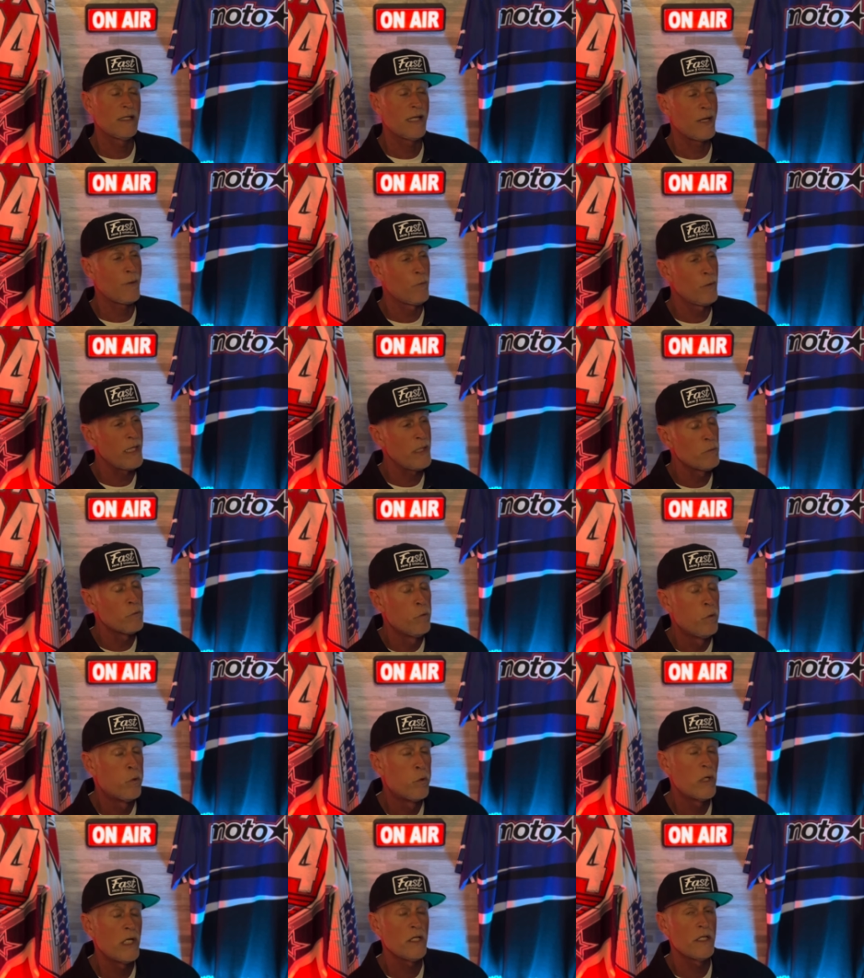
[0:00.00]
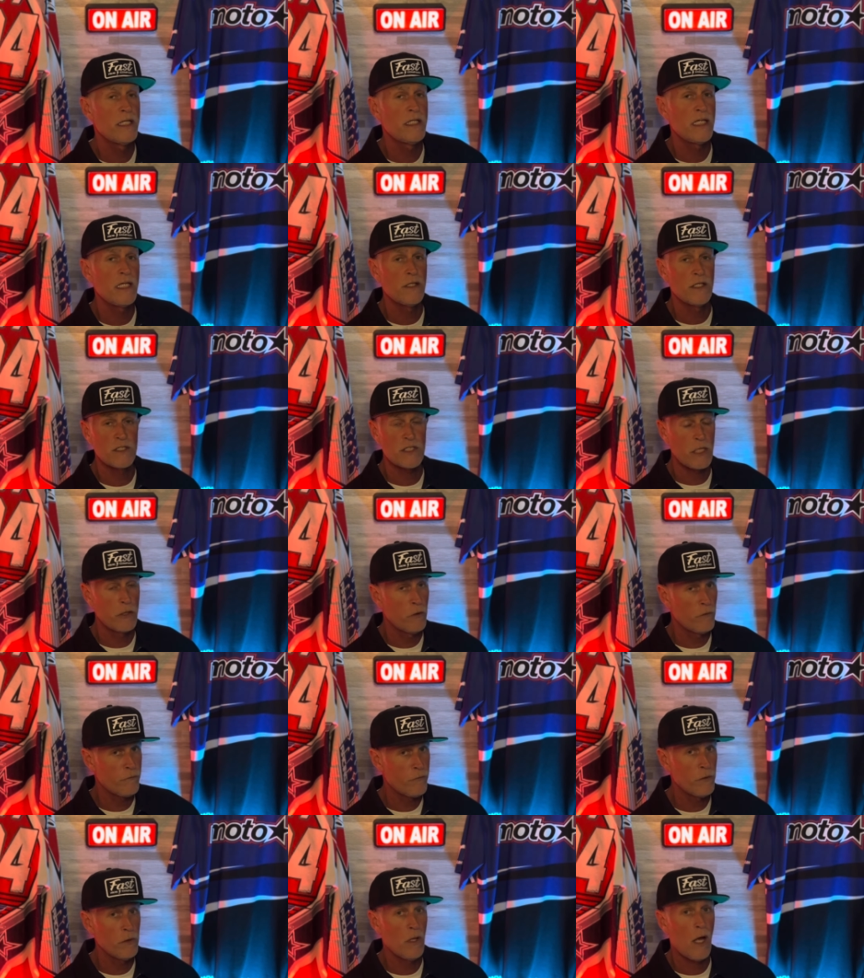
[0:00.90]
Like, we really need this. I know
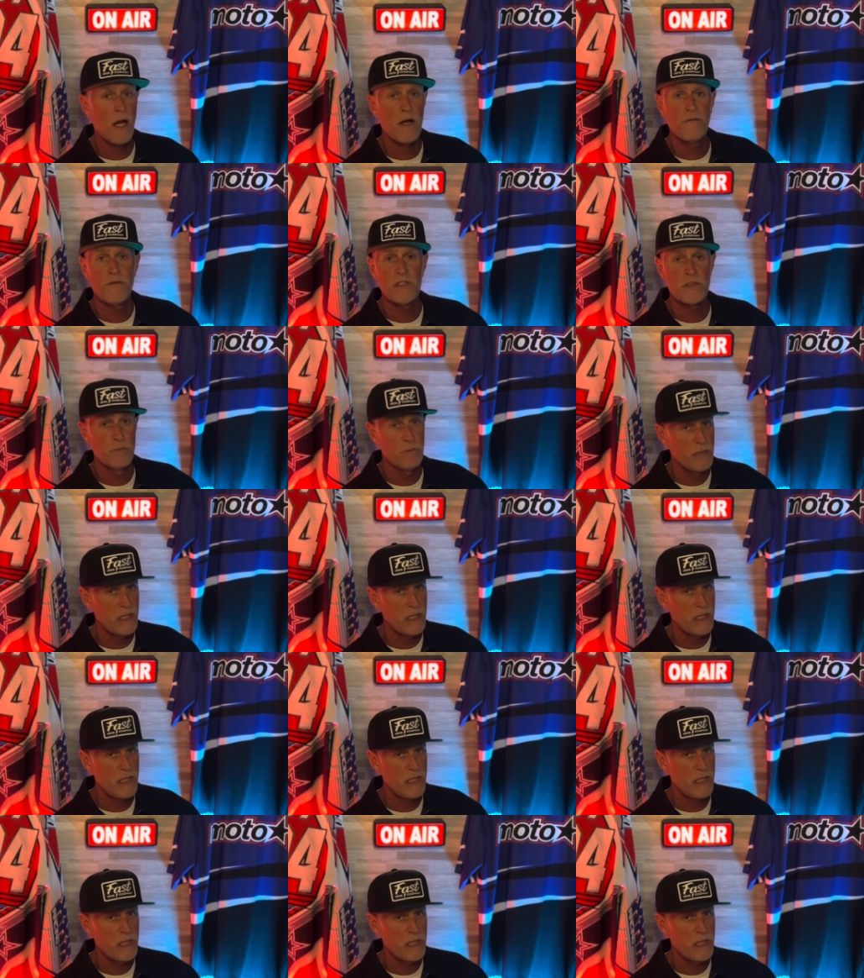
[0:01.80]
for a lot of us,